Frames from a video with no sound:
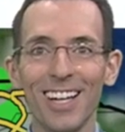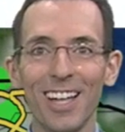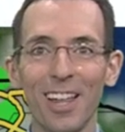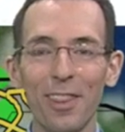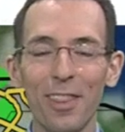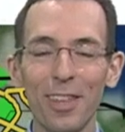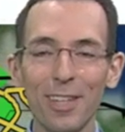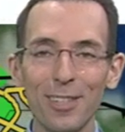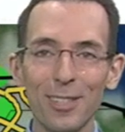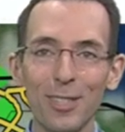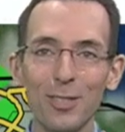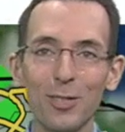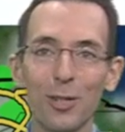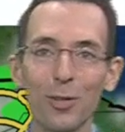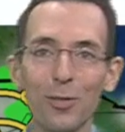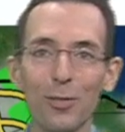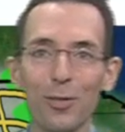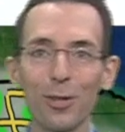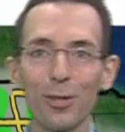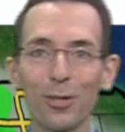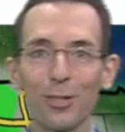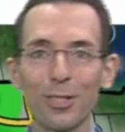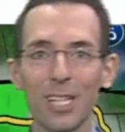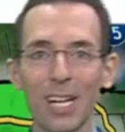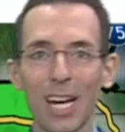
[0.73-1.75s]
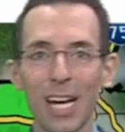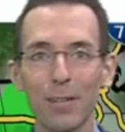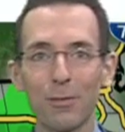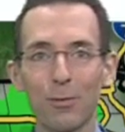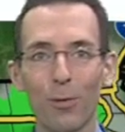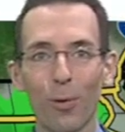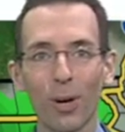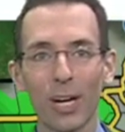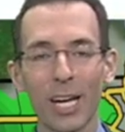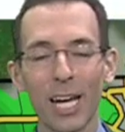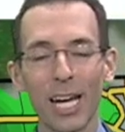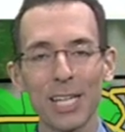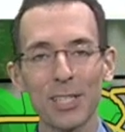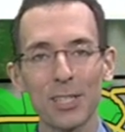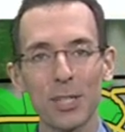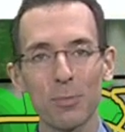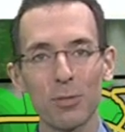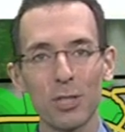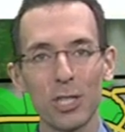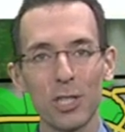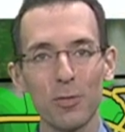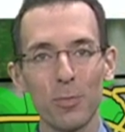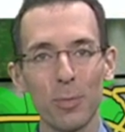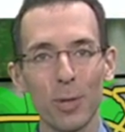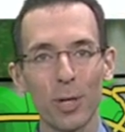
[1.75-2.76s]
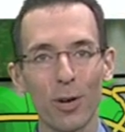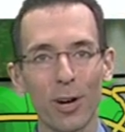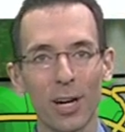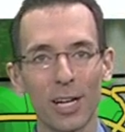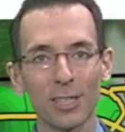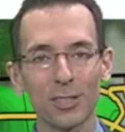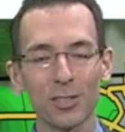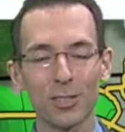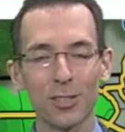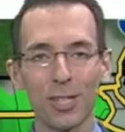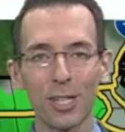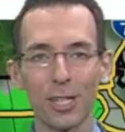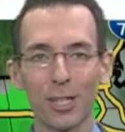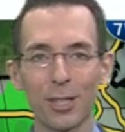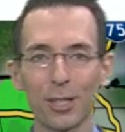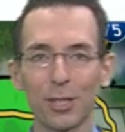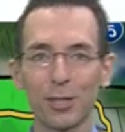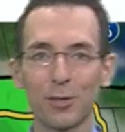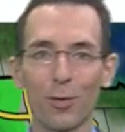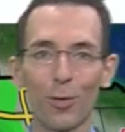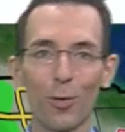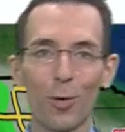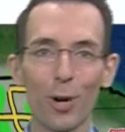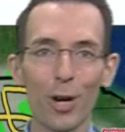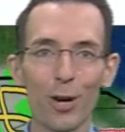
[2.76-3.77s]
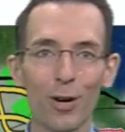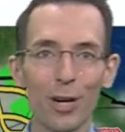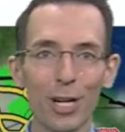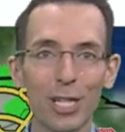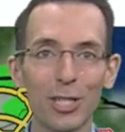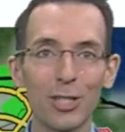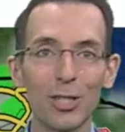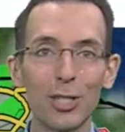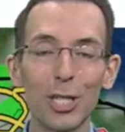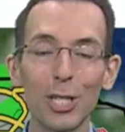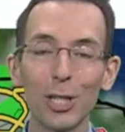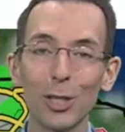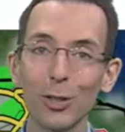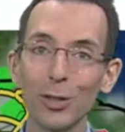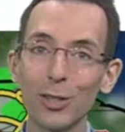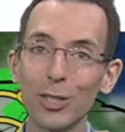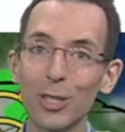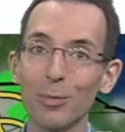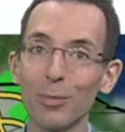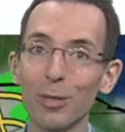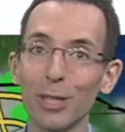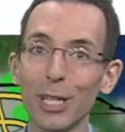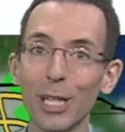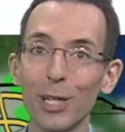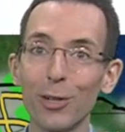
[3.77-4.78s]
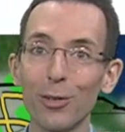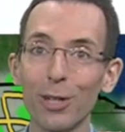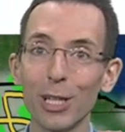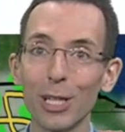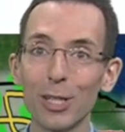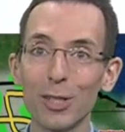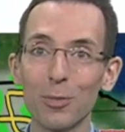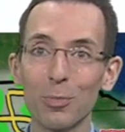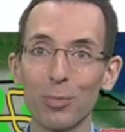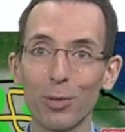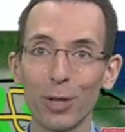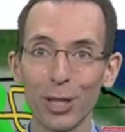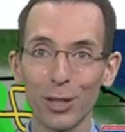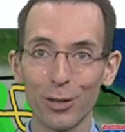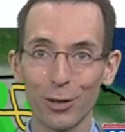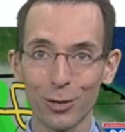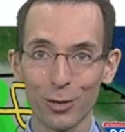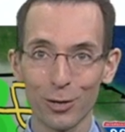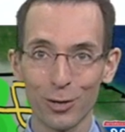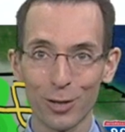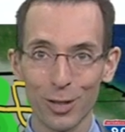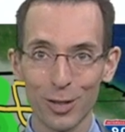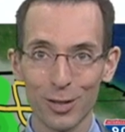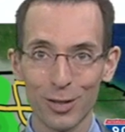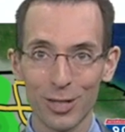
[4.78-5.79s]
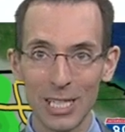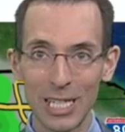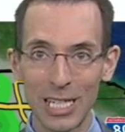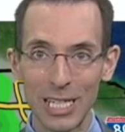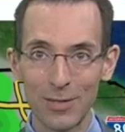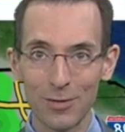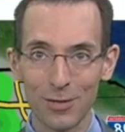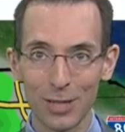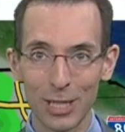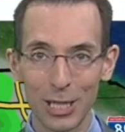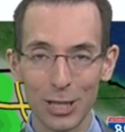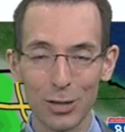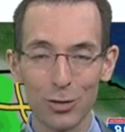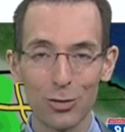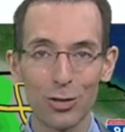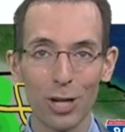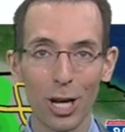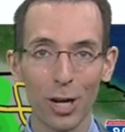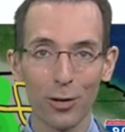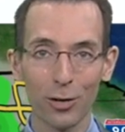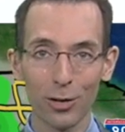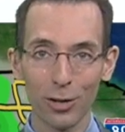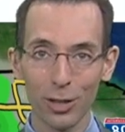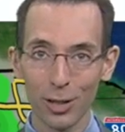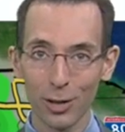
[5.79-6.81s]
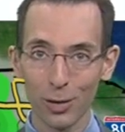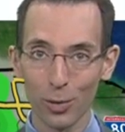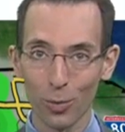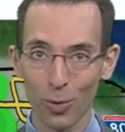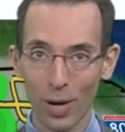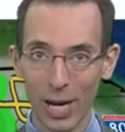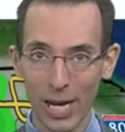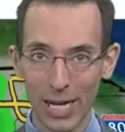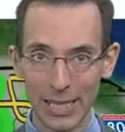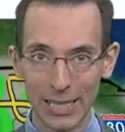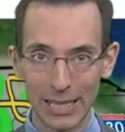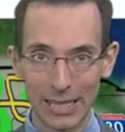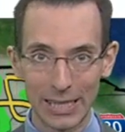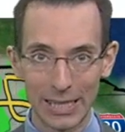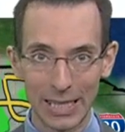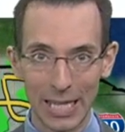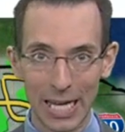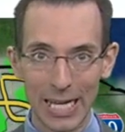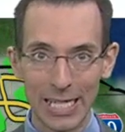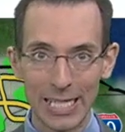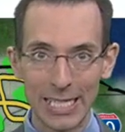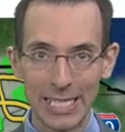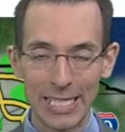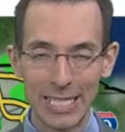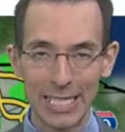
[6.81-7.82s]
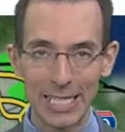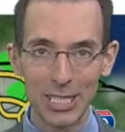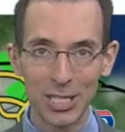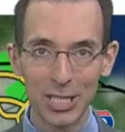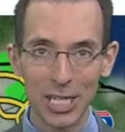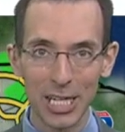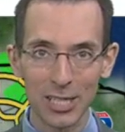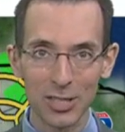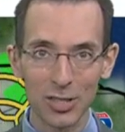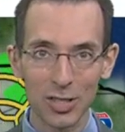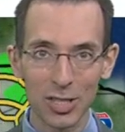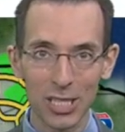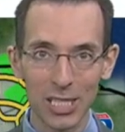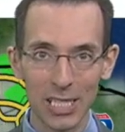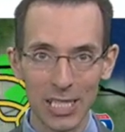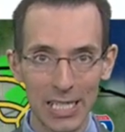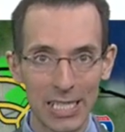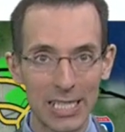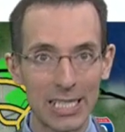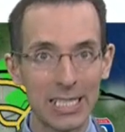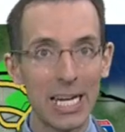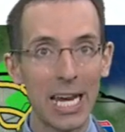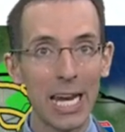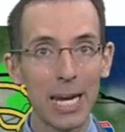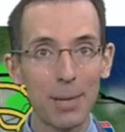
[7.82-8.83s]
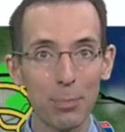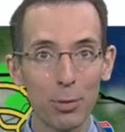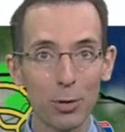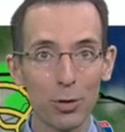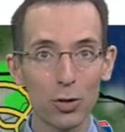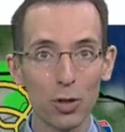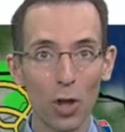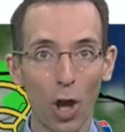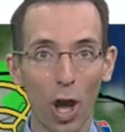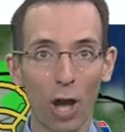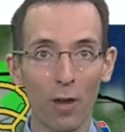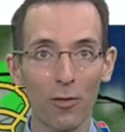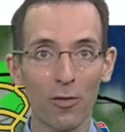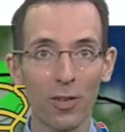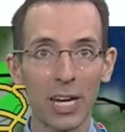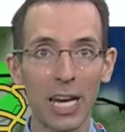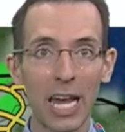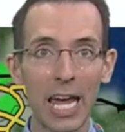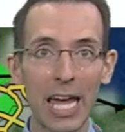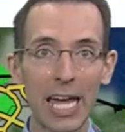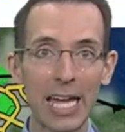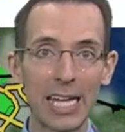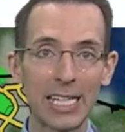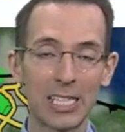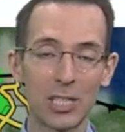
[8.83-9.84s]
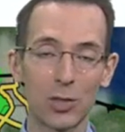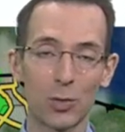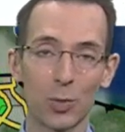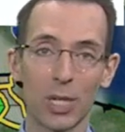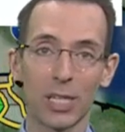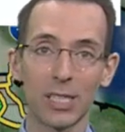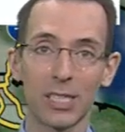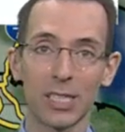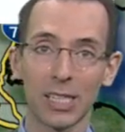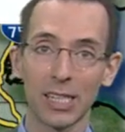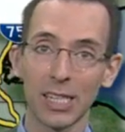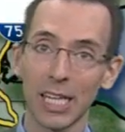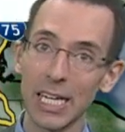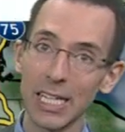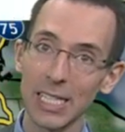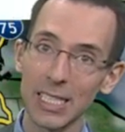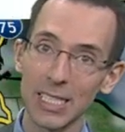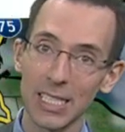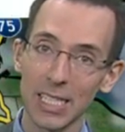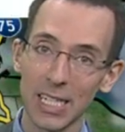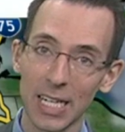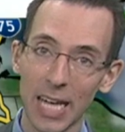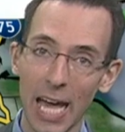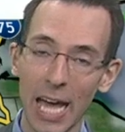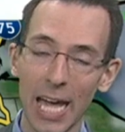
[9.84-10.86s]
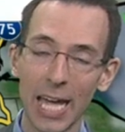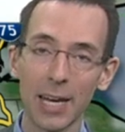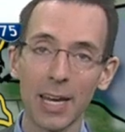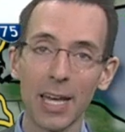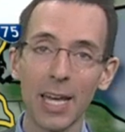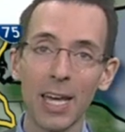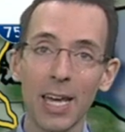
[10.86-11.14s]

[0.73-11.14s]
This is your Thursday night forecast. I'm Chief Meteorologist Nicholas Ferrari. Still some lingering sprinkles this evening. Generally the rain, light in intensity. It tapers off and ends as we get to late tonight.